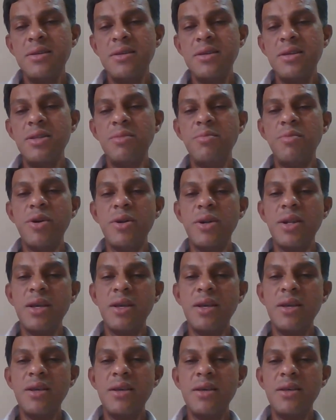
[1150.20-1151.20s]
in the body.
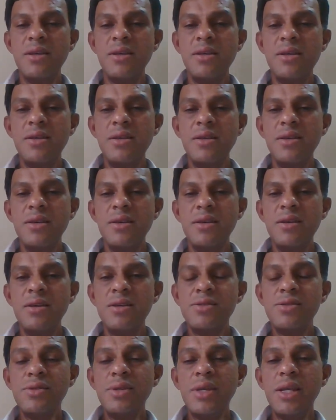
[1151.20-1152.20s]

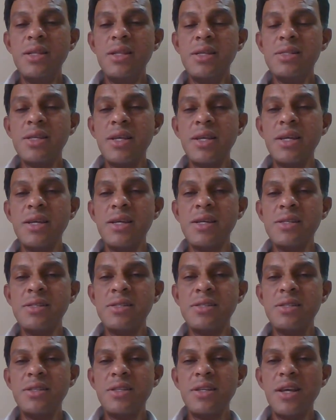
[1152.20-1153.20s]
So in this
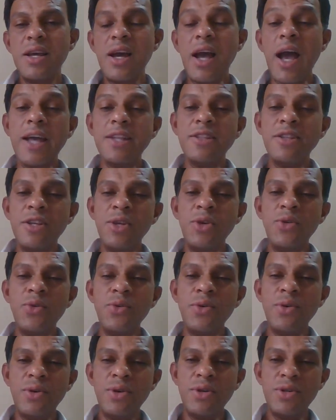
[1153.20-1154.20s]
case, either
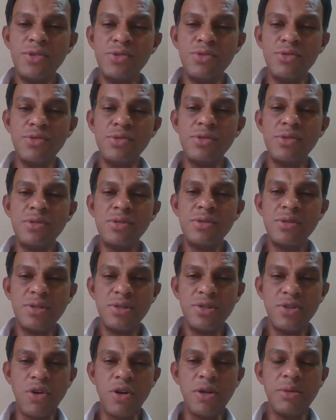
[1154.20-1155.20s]
you choose
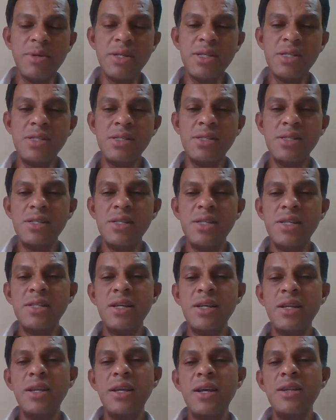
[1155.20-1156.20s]

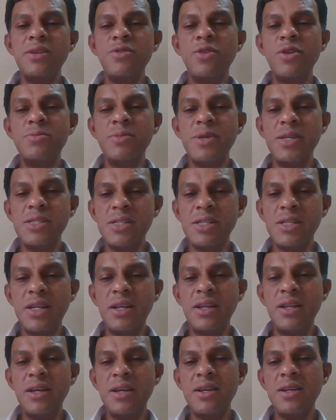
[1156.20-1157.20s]
non-vegetarian or
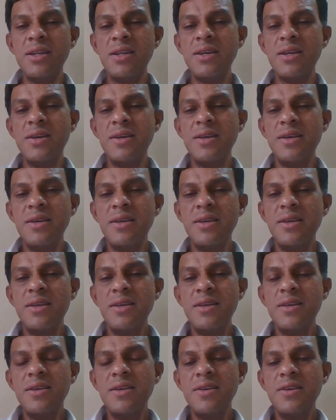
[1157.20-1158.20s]
vegetarian
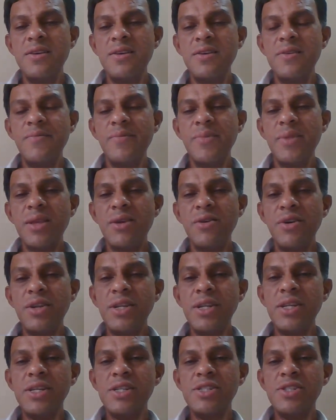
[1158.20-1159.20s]
or
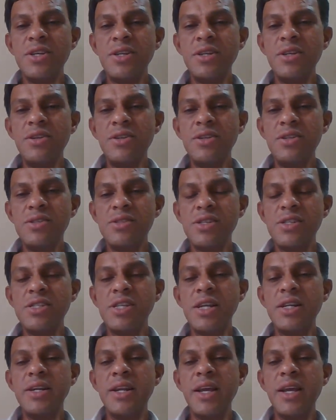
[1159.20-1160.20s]
a region such
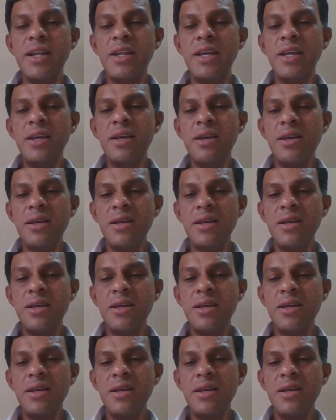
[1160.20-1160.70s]
as Delhi.